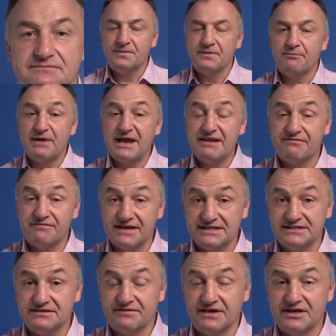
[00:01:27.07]
The
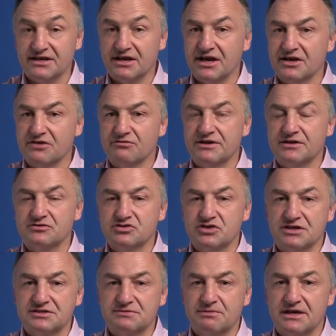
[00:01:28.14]
benefits of undergoing a renal
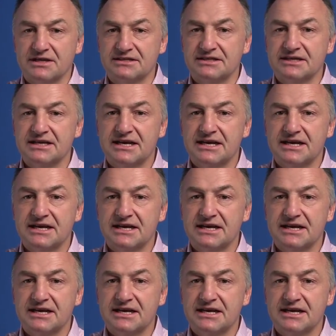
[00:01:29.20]
transplant